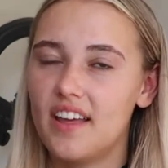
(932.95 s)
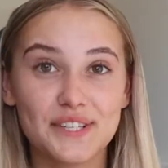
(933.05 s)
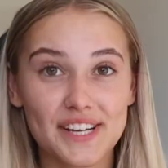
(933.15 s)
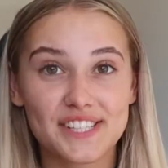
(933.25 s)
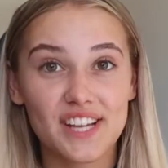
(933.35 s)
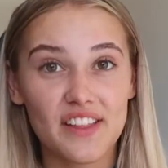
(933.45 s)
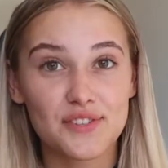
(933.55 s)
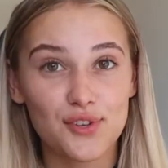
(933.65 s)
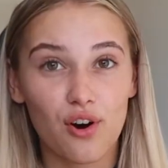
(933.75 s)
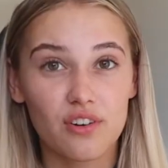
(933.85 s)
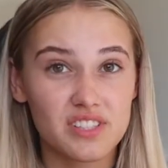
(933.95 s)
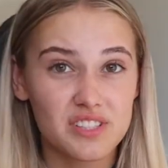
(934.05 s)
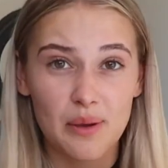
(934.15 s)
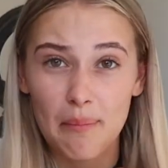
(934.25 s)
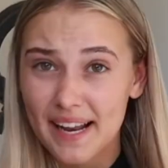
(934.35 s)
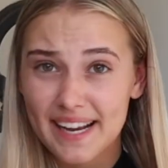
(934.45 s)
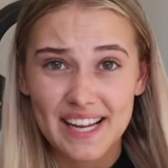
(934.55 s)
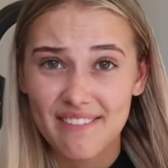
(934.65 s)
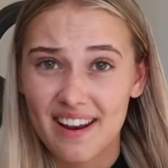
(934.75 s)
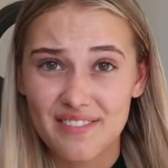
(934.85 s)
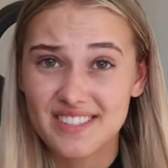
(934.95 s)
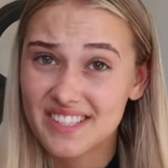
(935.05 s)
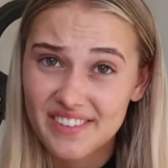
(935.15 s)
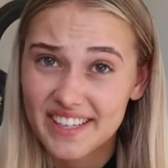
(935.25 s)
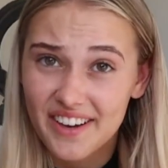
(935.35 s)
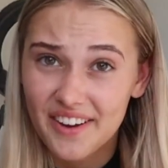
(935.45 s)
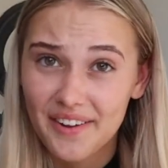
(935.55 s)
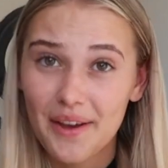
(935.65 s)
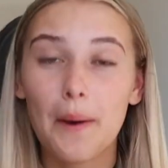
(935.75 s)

I do actually like the songs. It's completely irrelevant to the video.